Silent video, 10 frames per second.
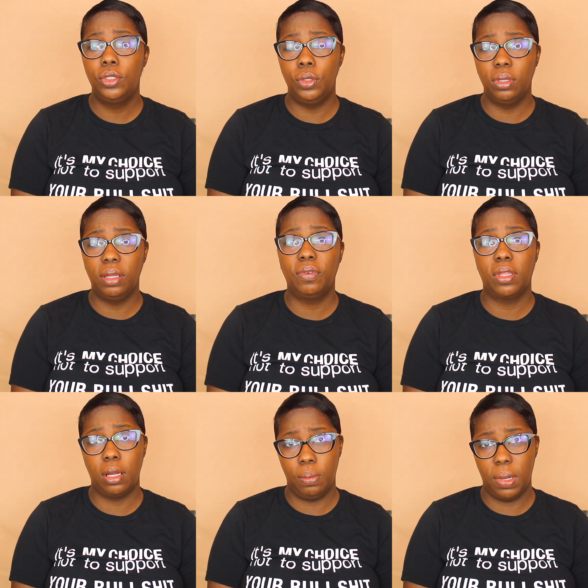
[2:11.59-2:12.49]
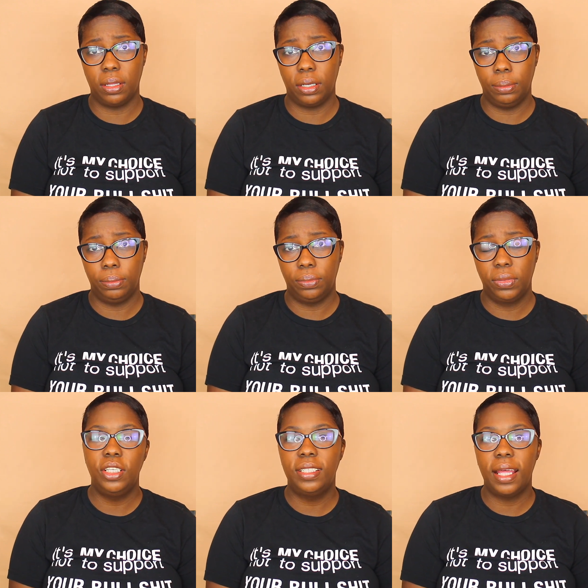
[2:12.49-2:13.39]
to live with her mother.
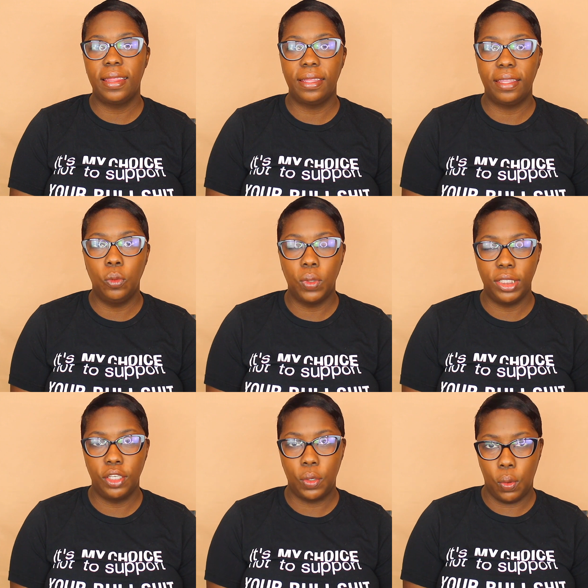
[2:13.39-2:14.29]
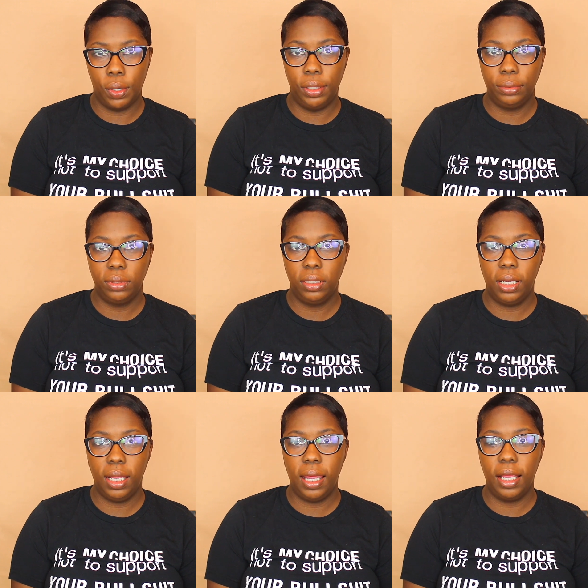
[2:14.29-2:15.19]
She said that they went to court
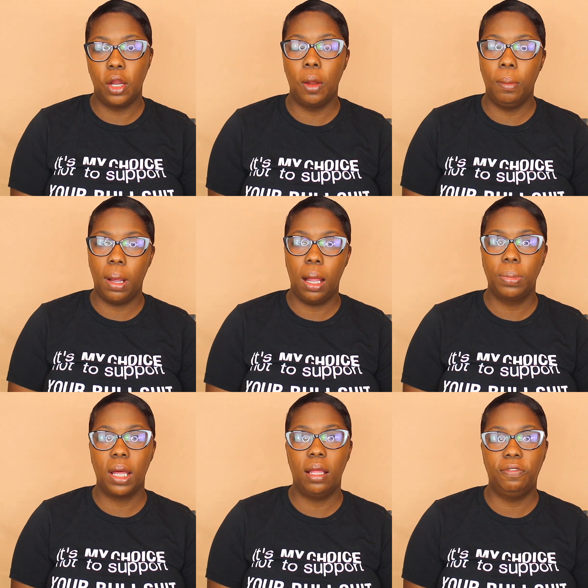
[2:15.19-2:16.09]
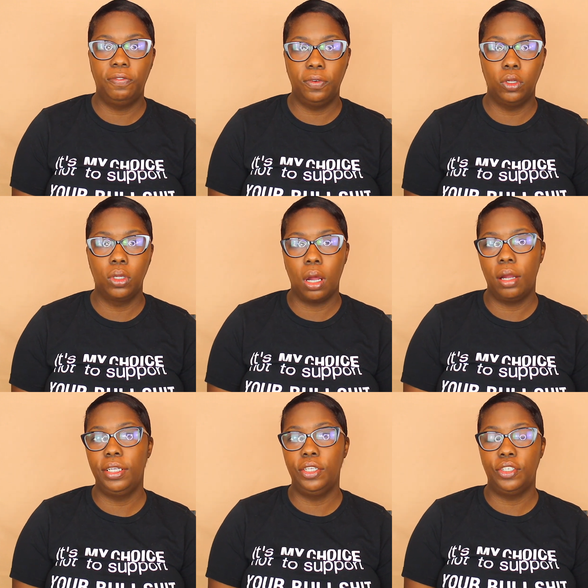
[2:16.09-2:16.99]
and her mom got full
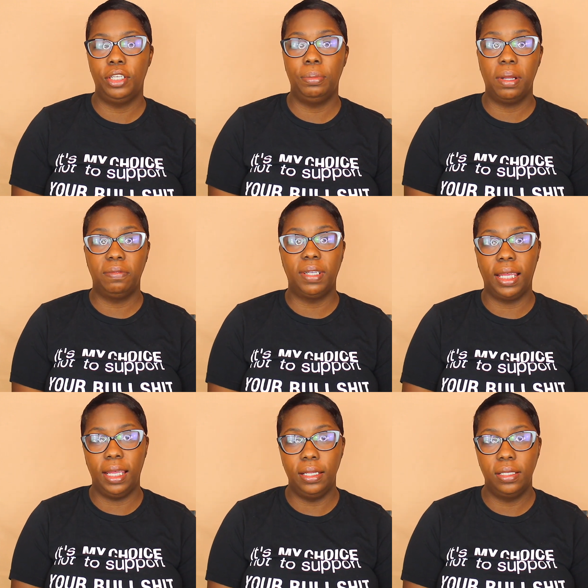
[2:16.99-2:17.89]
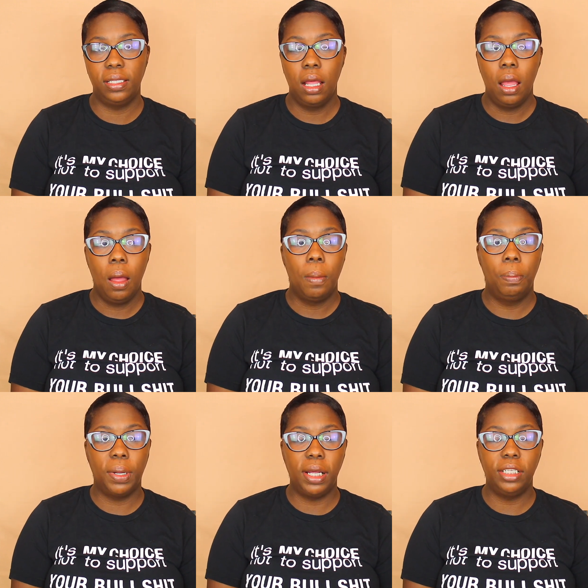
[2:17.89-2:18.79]
guardianship of the kids.
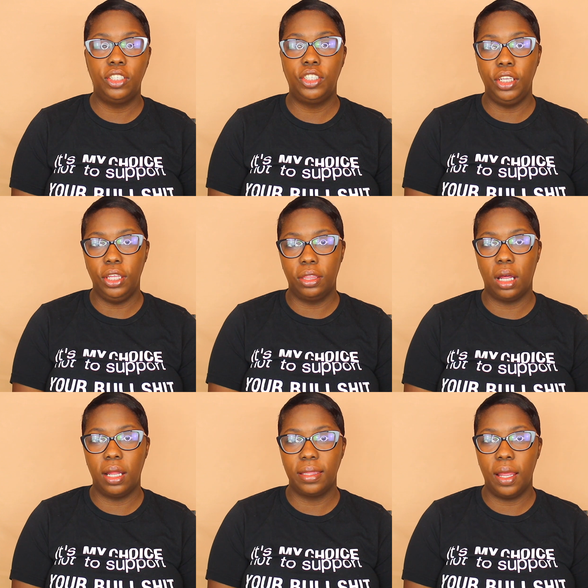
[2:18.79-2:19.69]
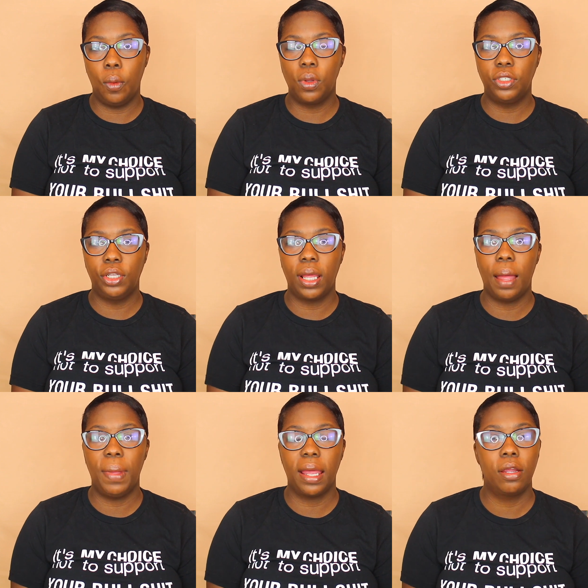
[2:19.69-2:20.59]
But she thought that once she
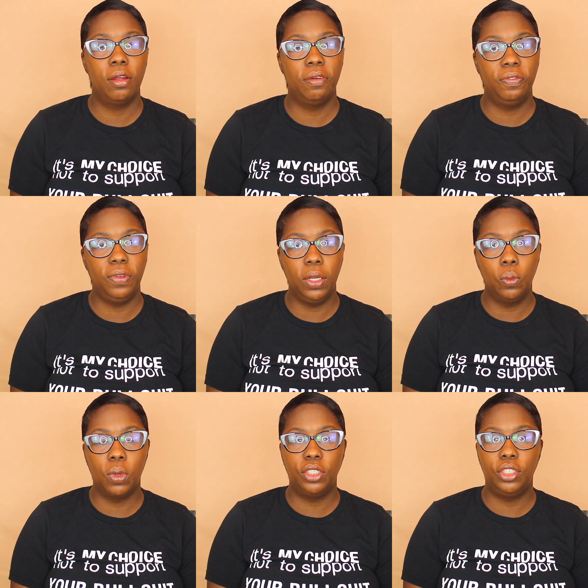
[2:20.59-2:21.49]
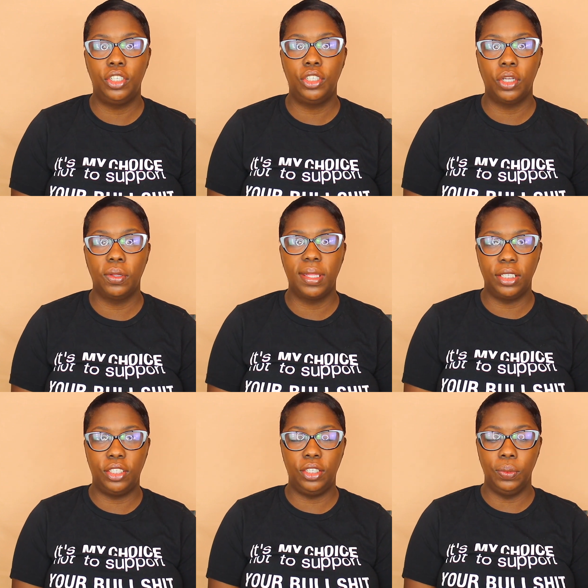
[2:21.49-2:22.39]
got back on her feet, once she showed
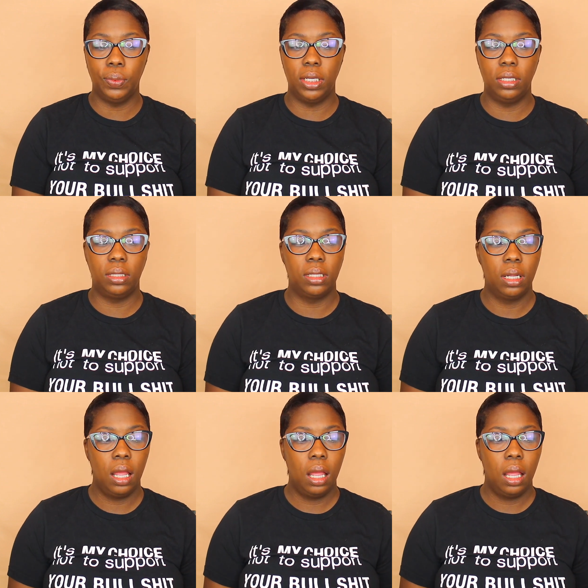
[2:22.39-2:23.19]
that she was